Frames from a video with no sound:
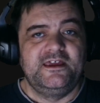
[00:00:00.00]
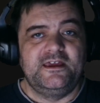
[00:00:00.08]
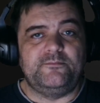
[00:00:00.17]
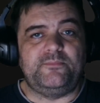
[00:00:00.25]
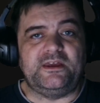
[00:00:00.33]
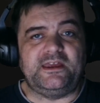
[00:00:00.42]

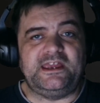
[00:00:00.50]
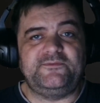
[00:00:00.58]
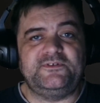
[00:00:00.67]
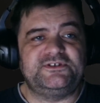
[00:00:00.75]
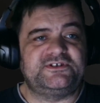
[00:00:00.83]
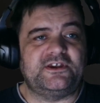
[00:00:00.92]
But
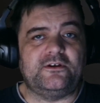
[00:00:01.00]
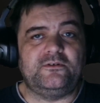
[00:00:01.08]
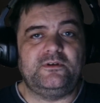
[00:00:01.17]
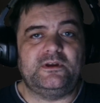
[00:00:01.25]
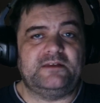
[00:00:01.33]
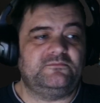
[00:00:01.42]
even
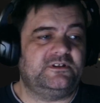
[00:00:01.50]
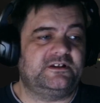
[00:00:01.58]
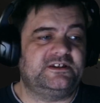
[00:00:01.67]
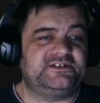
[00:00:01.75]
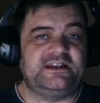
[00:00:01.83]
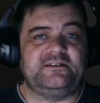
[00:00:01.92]
so,
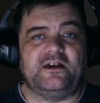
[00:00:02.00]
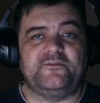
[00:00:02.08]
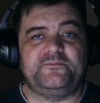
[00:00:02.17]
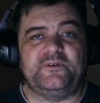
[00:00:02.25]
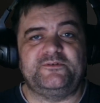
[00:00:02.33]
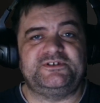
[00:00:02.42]
like I said,
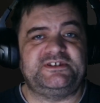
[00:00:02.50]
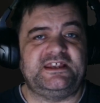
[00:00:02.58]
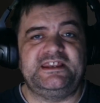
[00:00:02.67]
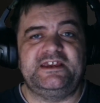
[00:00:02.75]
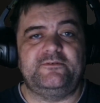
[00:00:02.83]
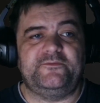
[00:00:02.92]
I was
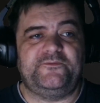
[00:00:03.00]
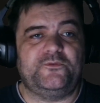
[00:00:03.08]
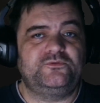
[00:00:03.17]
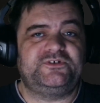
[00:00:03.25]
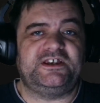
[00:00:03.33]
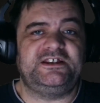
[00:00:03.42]
sitting there at 14